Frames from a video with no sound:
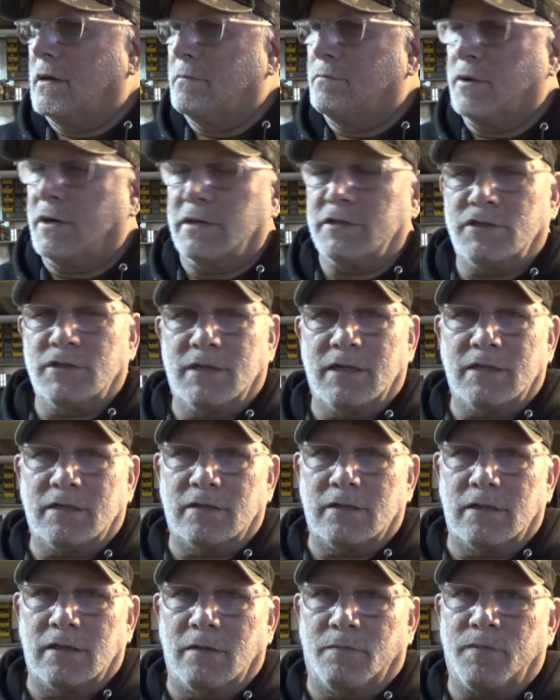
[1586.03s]
but you get
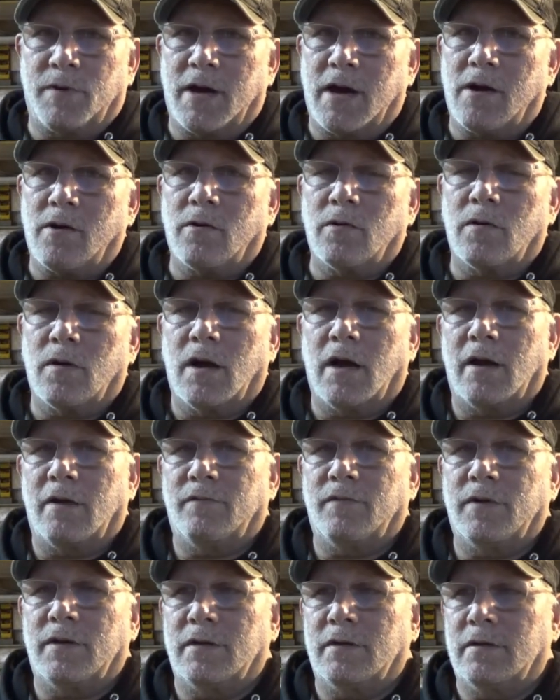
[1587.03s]
the power out
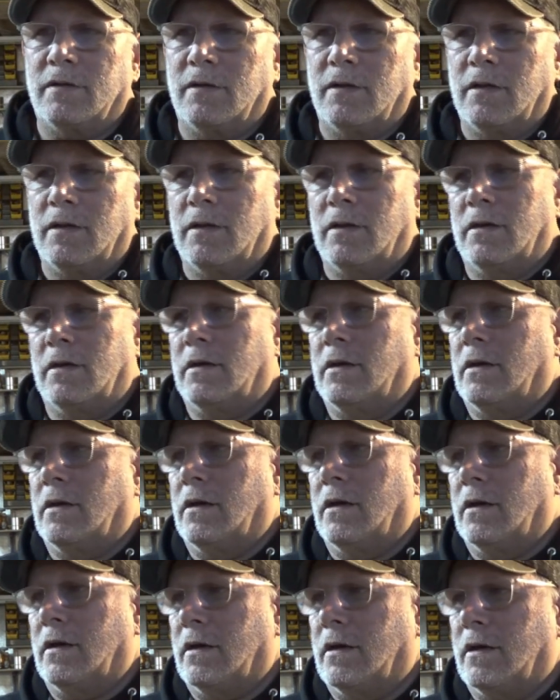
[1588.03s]
of it.
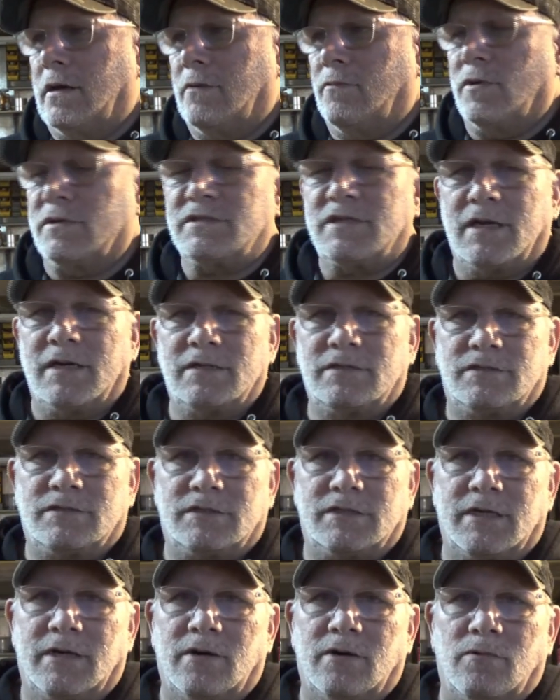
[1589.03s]
And once I
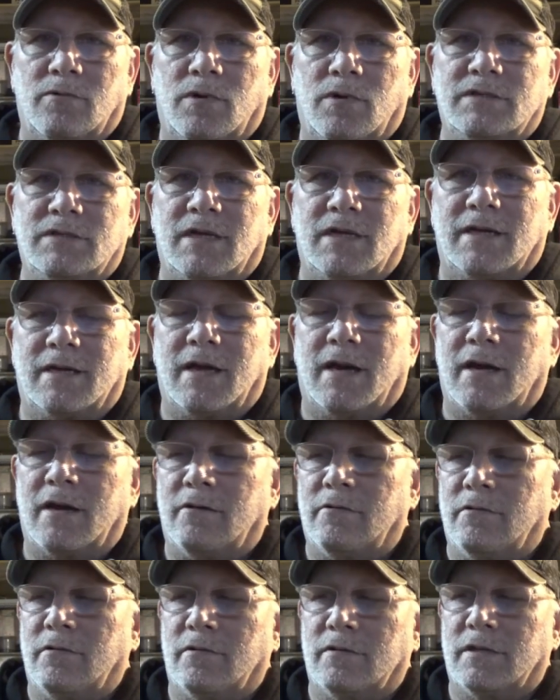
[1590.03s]
got
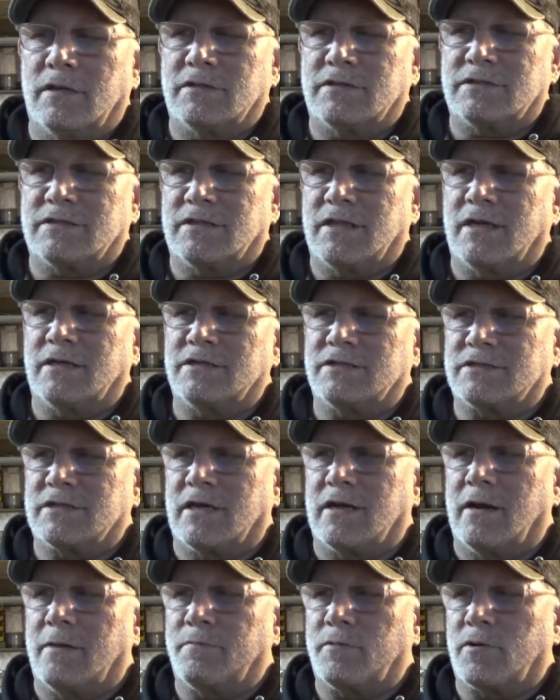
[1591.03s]
this thing
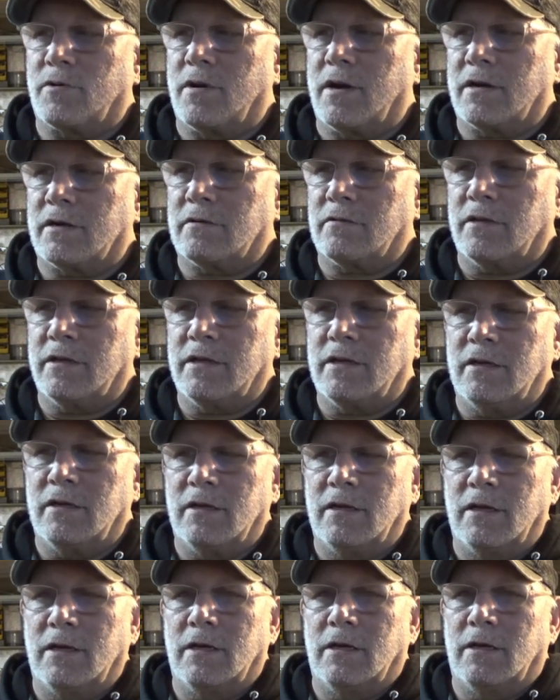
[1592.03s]
set up correctly,
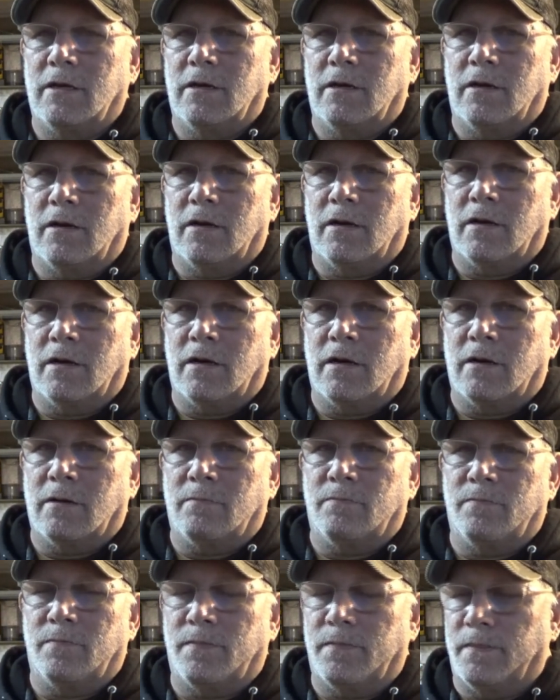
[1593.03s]

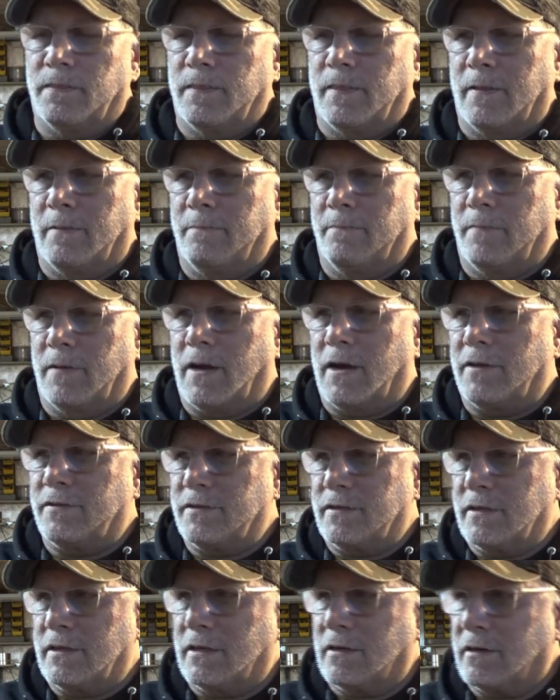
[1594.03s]
on
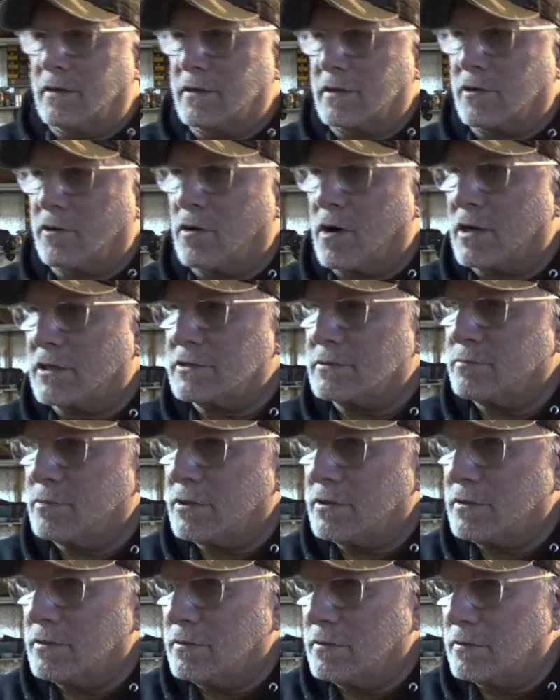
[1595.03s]
the
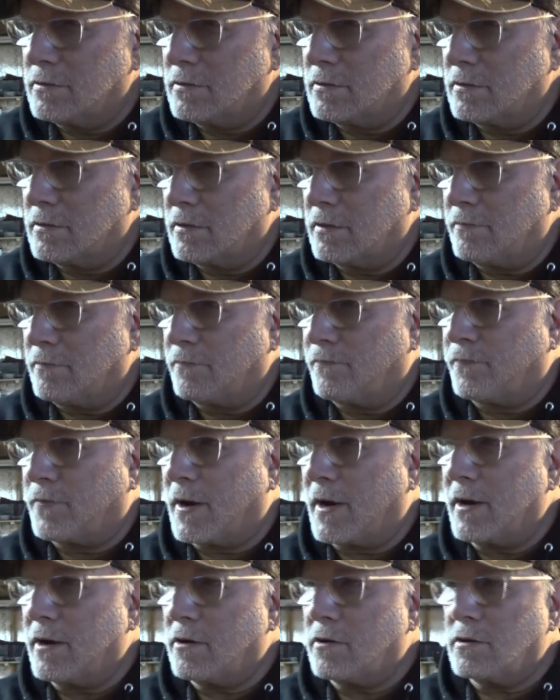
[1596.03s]
Crossman
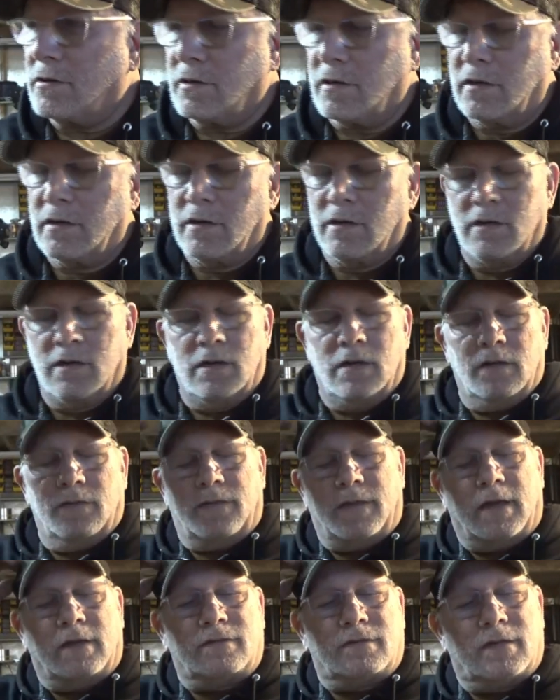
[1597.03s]
Fire,
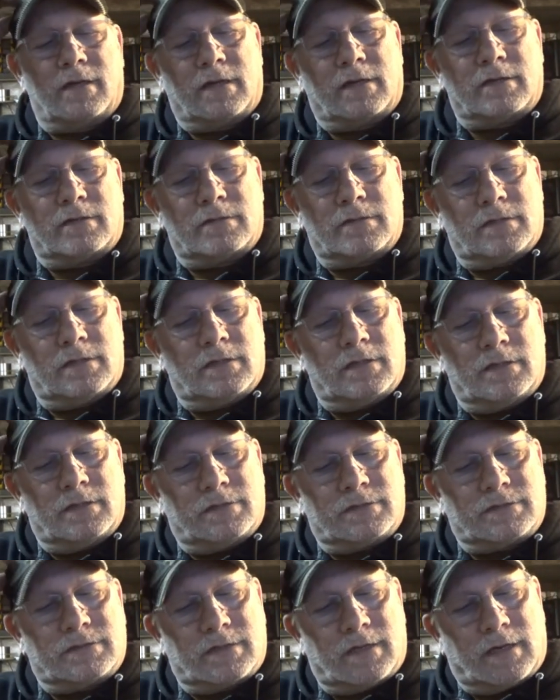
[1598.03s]
that thing
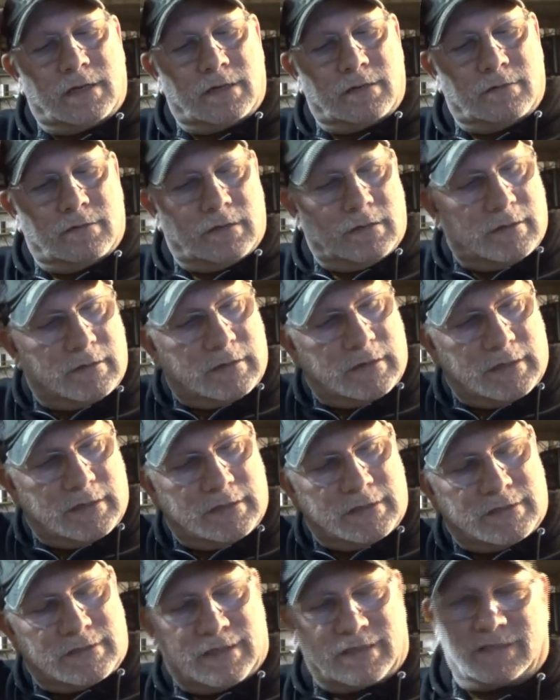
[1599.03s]
is like,
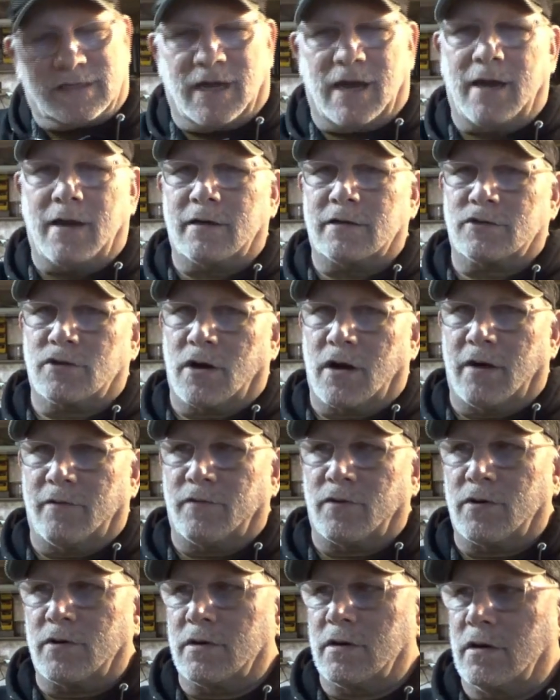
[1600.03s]
it is a tack
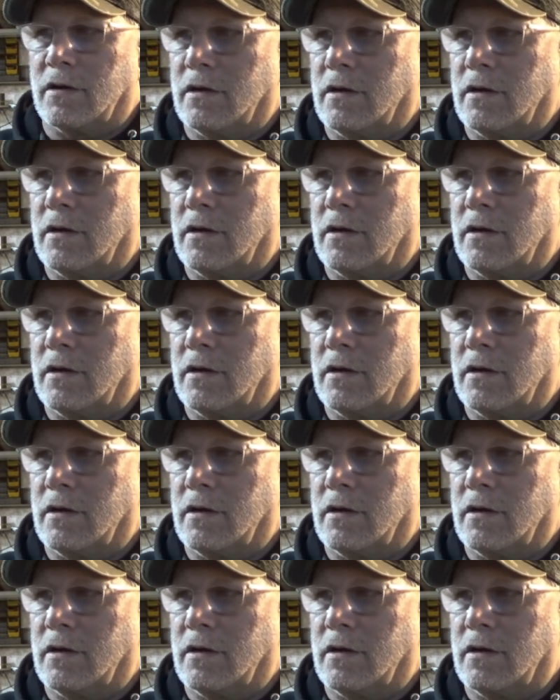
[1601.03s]
driver.